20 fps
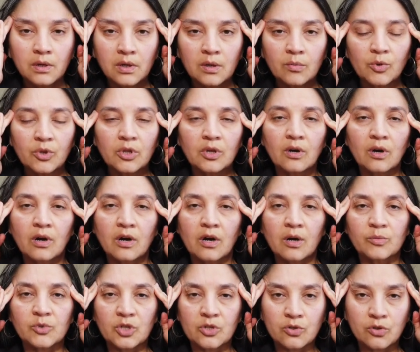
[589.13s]
Keeping the
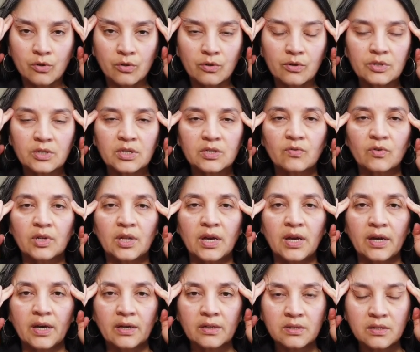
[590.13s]
arms and shoulders as
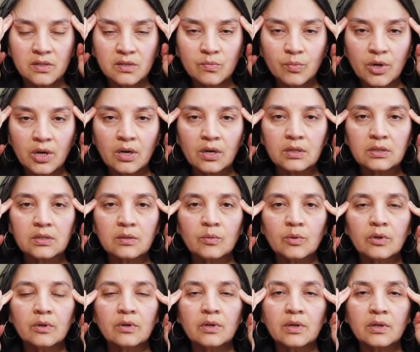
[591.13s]
relaxed as
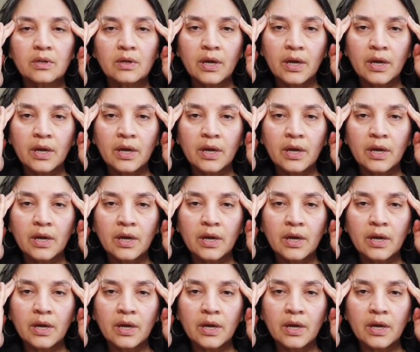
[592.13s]
possible.